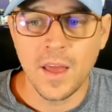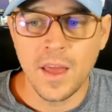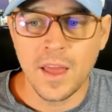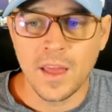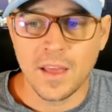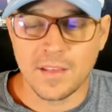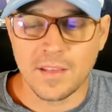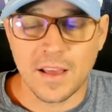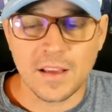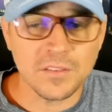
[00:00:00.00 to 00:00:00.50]

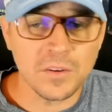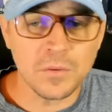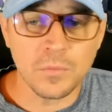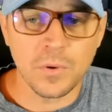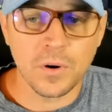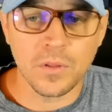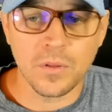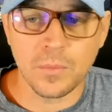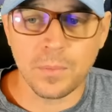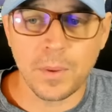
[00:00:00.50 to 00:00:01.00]
He's actually
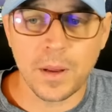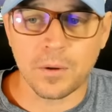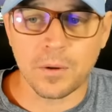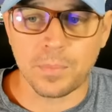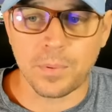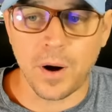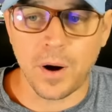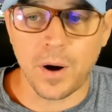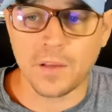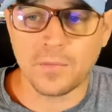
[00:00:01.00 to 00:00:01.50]
one of their better
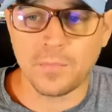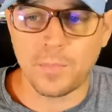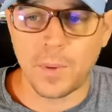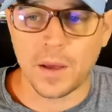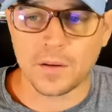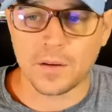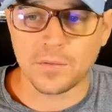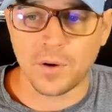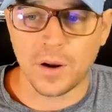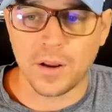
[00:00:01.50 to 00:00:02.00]

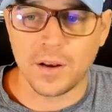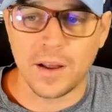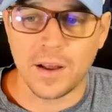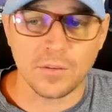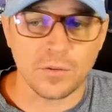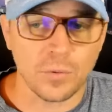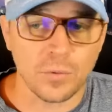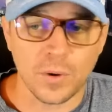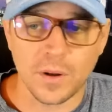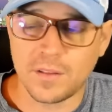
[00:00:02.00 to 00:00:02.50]
prospects right now.
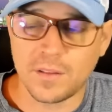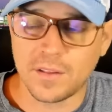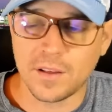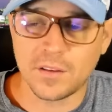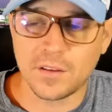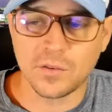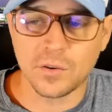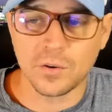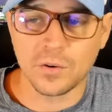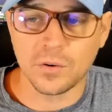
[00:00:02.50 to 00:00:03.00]

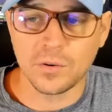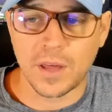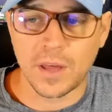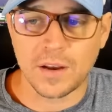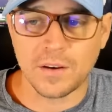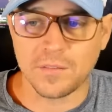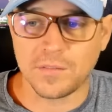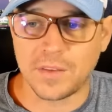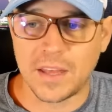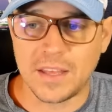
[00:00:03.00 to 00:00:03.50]
26 year old
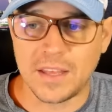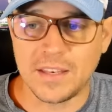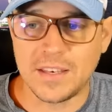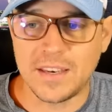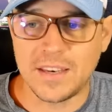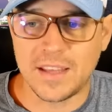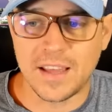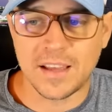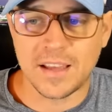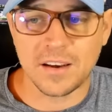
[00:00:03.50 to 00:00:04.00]
out of
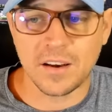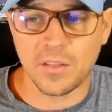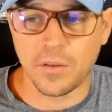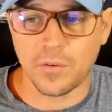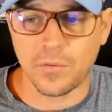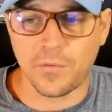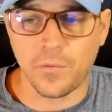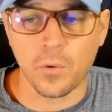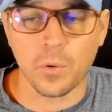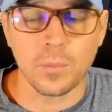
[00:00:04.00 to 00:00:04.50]
Indiana,
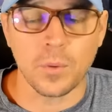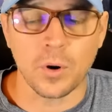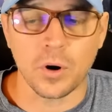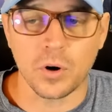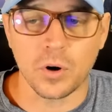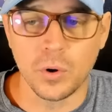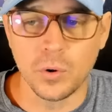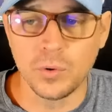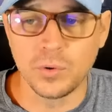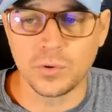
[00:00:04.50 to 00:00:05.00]
the
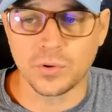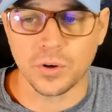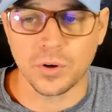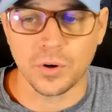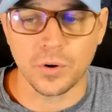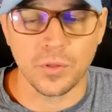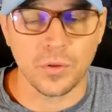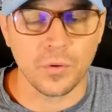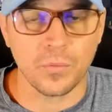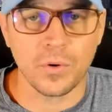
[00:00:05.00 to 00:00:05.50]
former
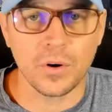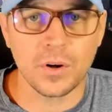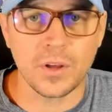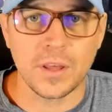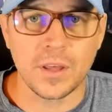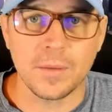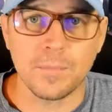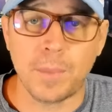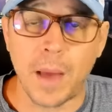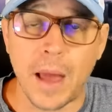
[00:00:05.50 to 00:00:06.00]
Hoosier, the
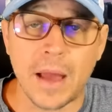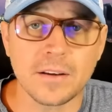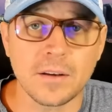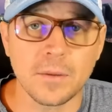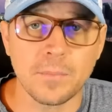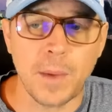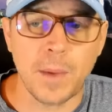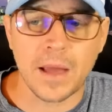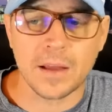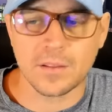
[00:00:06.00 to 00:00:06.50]
rookie, back
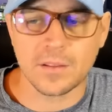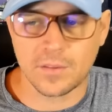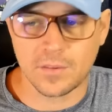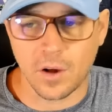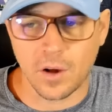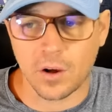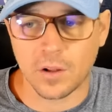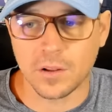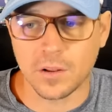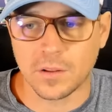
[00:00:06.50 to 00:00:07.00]
to back
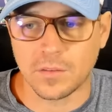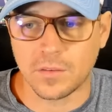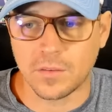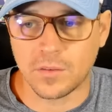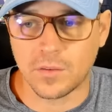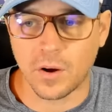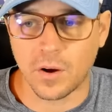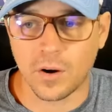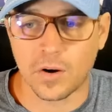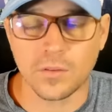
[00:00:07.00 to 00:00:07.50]
solid
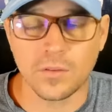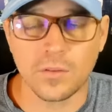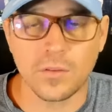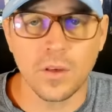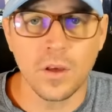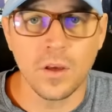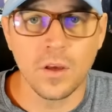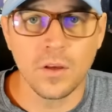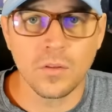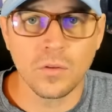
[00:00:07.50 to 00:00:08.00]
starts,
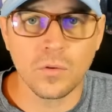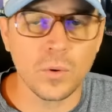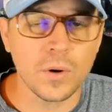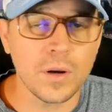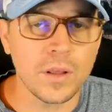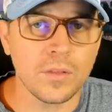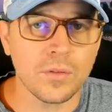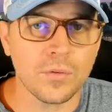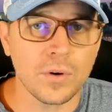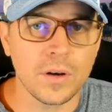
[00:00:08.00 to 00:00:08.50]

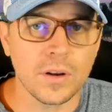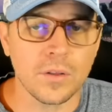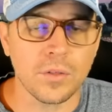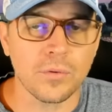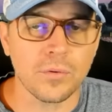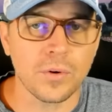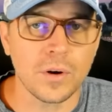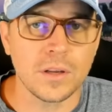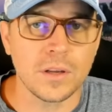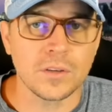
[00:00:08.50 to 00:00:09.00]
23 to
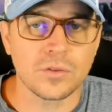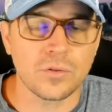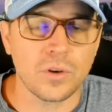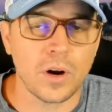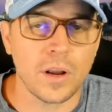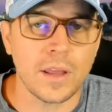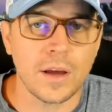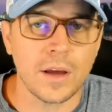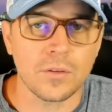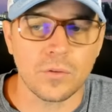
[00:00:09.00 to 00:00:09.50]
3
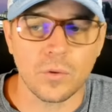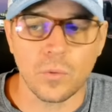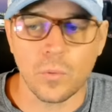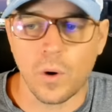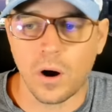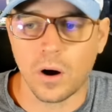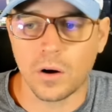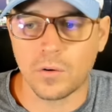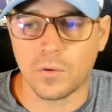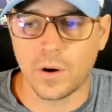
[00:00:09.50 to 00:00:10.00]
strikeout to
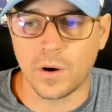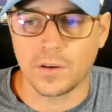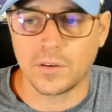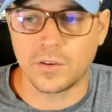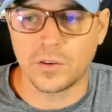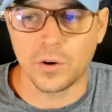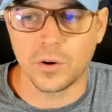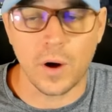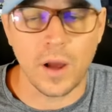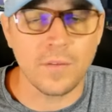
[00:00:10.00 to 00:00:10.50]
walk
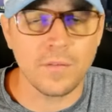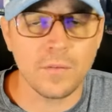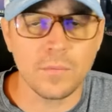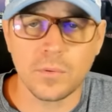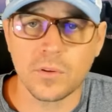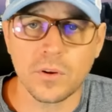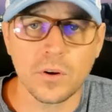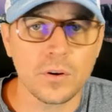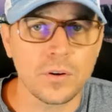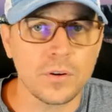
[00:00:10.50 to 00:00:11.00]
ratio. I have him
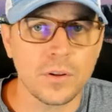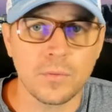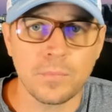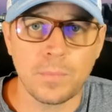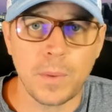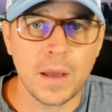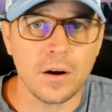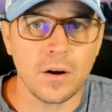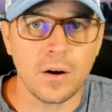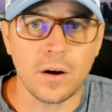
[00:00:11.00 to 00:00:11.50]
circled as
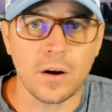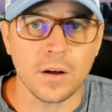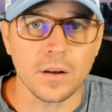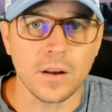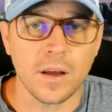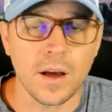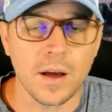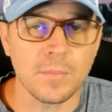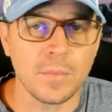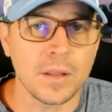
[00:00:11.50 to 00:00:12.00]
bet
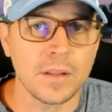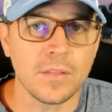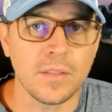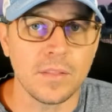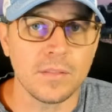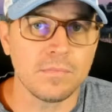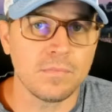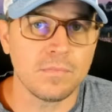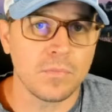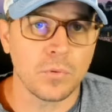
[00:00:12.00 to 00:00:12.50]
on. I
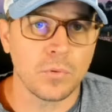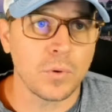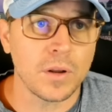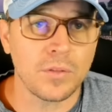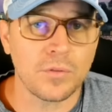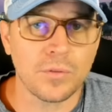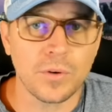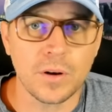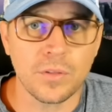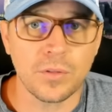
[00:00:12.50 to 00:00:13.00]
mean,
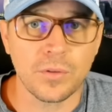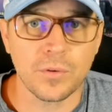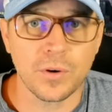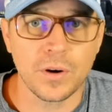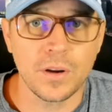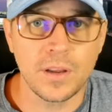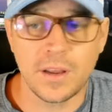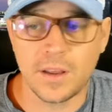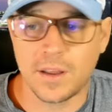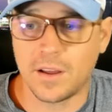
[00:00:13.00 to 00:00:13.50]
23 to
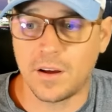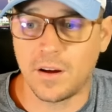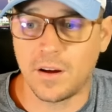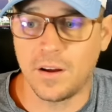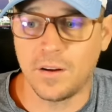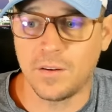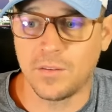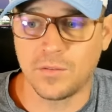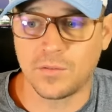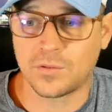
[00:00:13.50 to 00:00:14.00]
3,
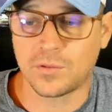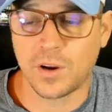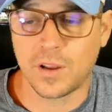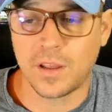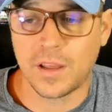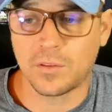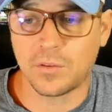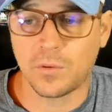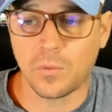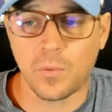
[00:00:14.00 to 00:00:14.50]

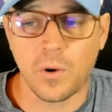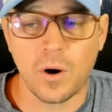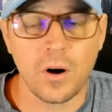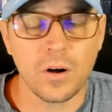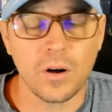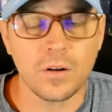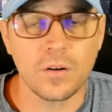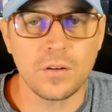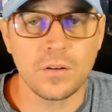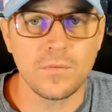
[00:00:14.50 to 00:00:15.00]
strikeout to
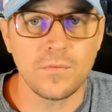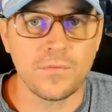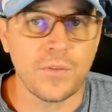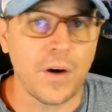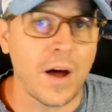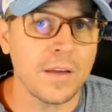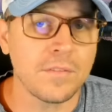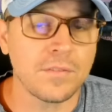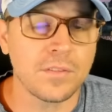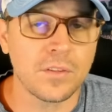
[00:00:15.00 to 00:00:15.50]
walk,
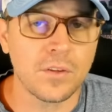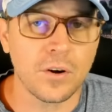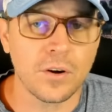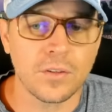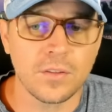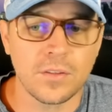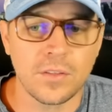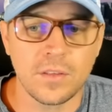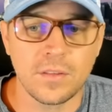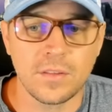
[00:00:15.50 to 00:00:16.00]
five
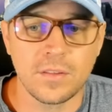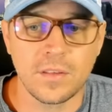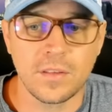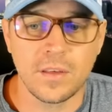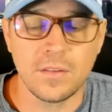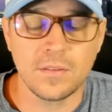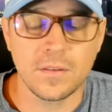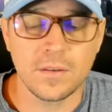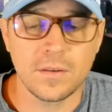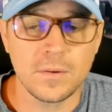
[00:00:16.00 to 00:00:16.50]
starts this
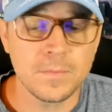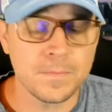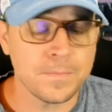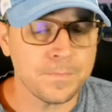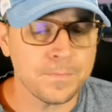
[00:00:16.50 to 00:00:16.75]
season.